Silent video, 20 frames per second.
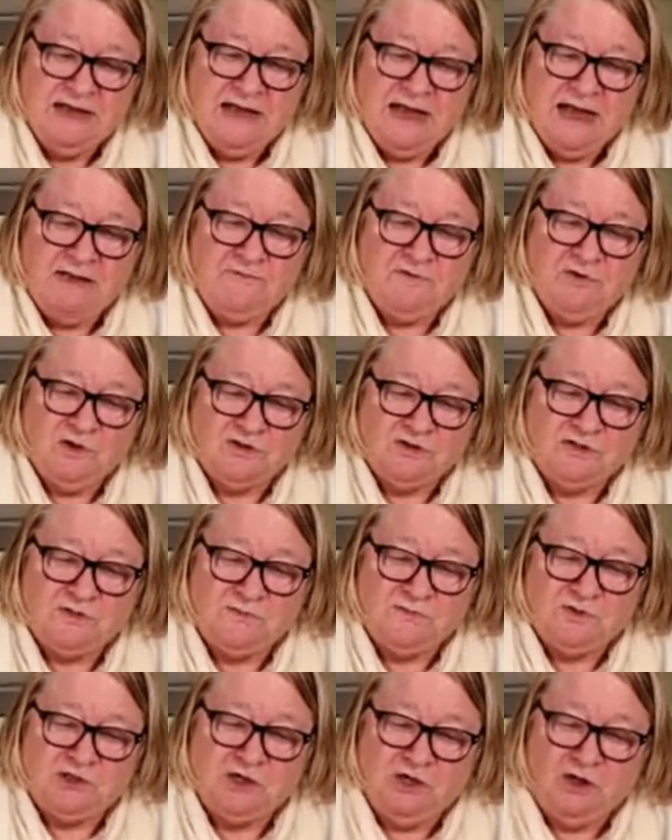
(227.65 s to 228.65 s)
I've got
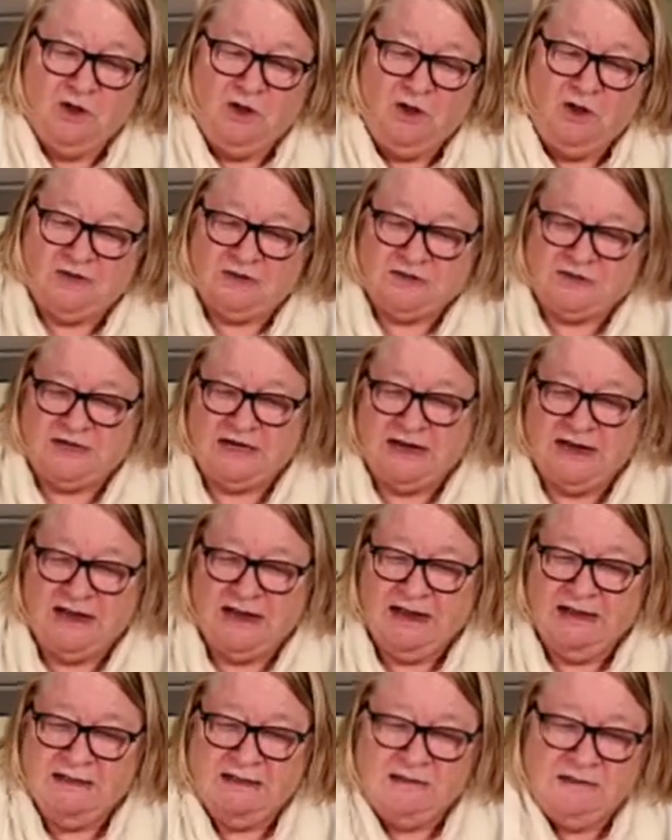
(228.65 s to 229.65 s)
some shallots
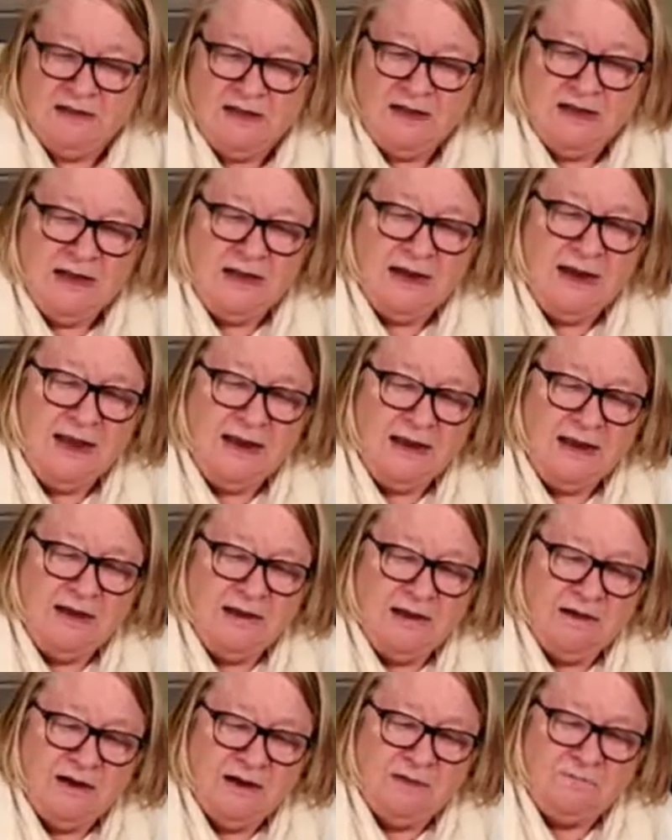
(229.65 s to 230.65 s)
here. I like
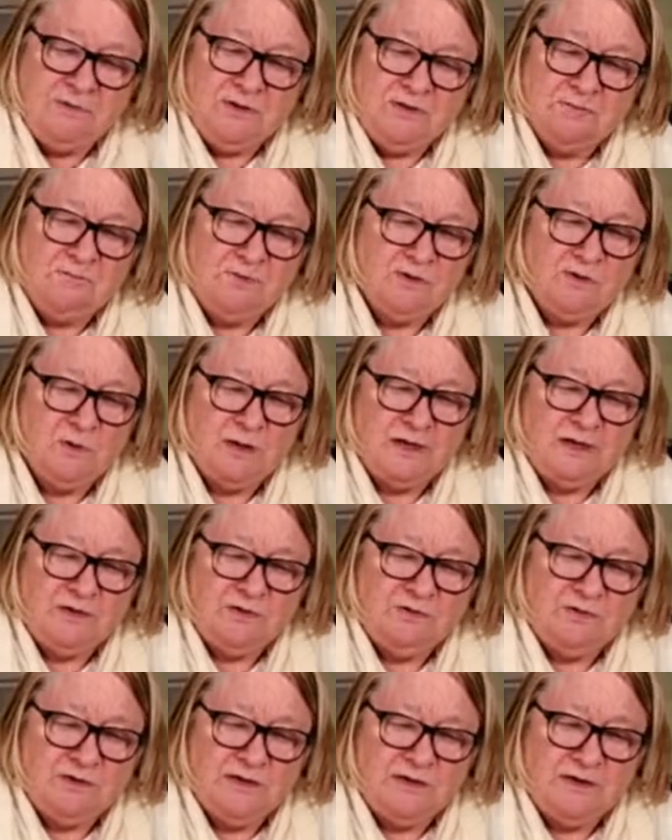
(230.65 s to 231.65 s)
garlic. I'm going to put quite a
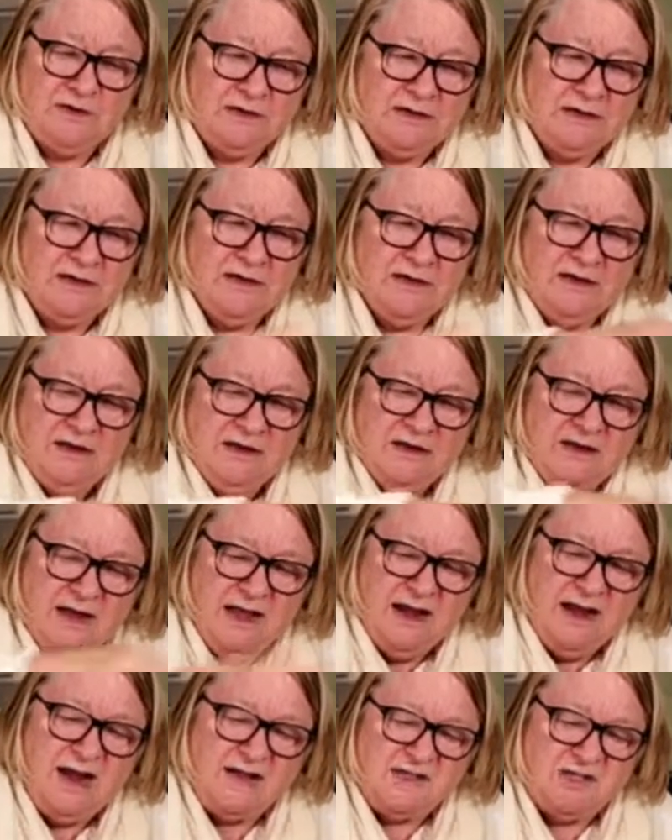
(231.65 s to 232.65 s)
lot of garlic in.
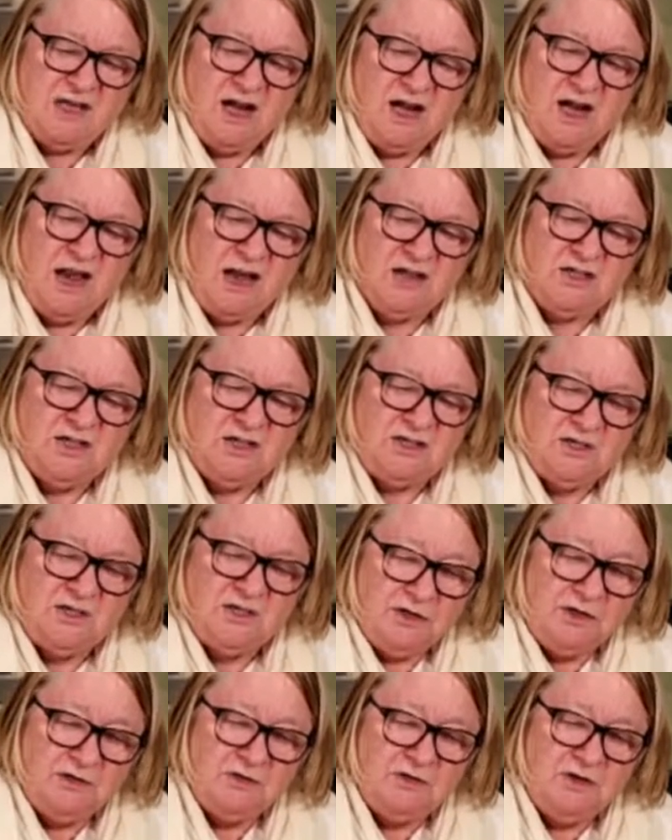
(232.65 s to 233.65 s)
And actually, I like
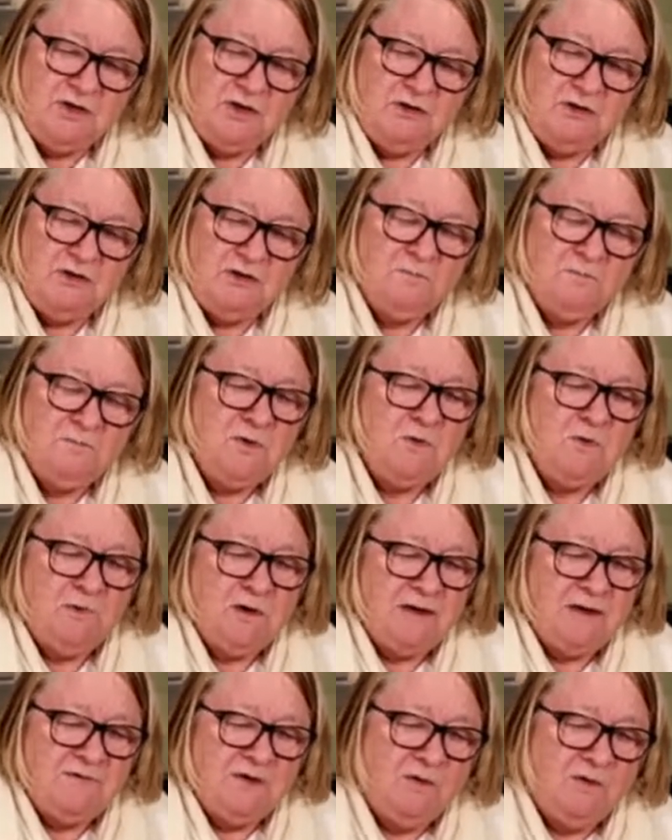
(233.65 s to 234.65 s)
ginger. You can put
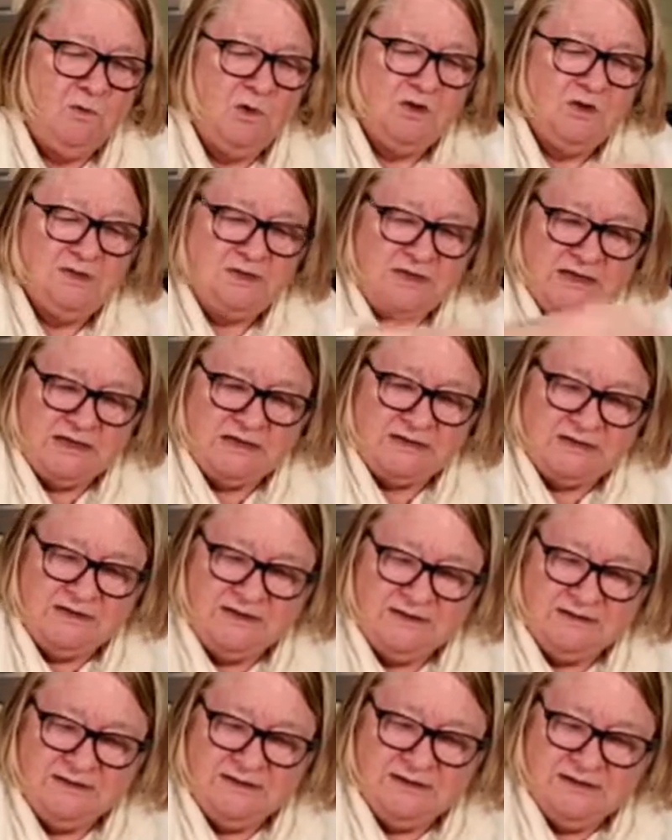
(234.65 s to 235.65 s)
whatever you want in it.
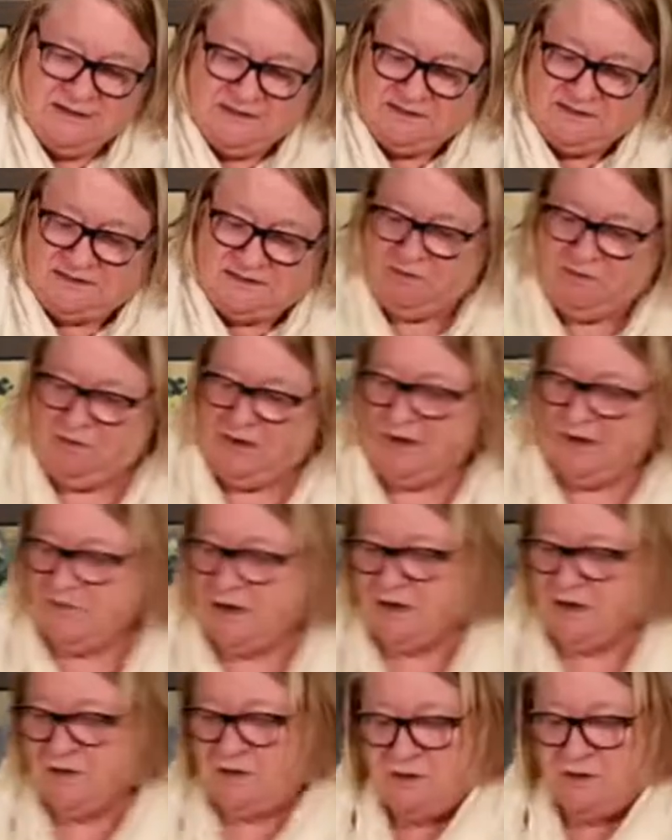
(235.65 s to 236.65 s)
So what I'm
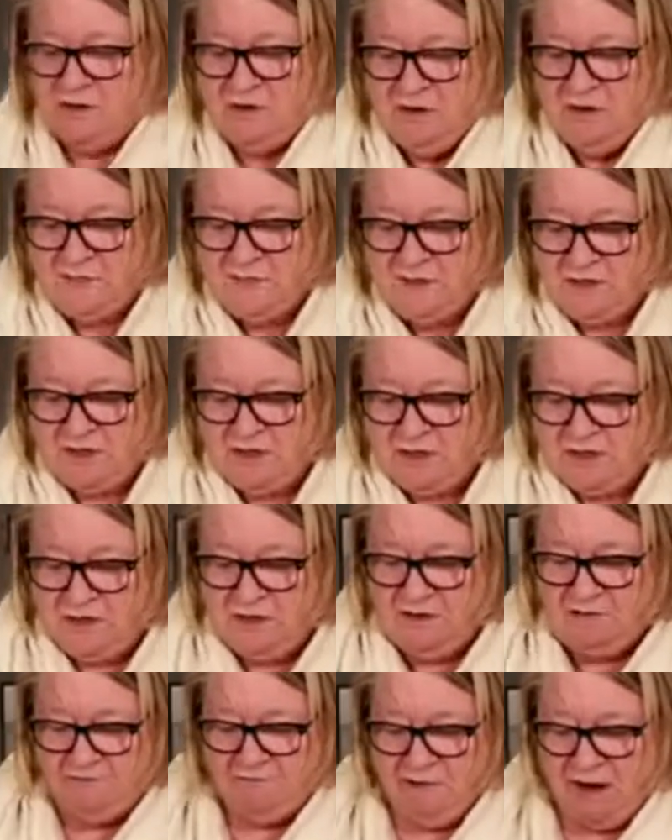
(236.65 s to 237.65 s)
going to do, I'm just going
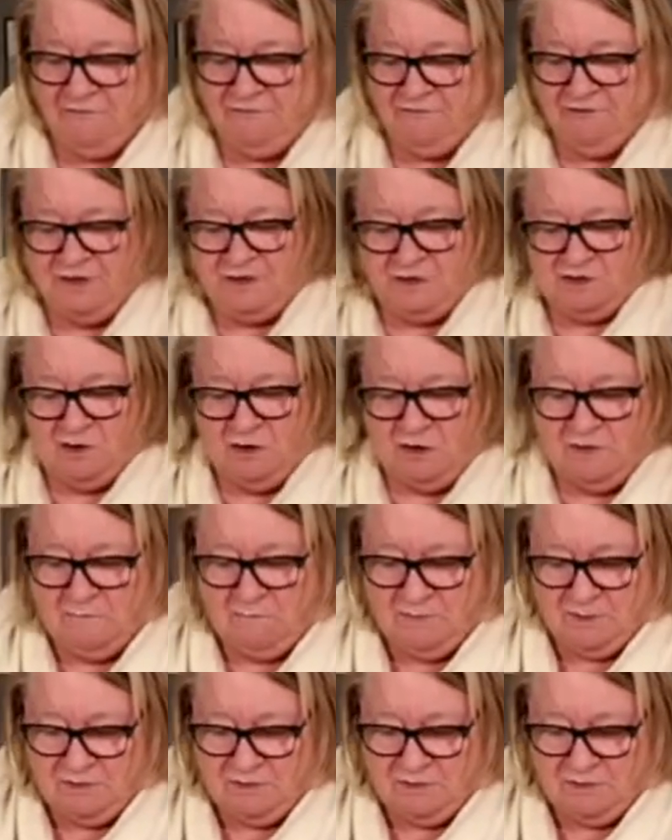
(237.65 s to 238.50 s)
to roughly chop.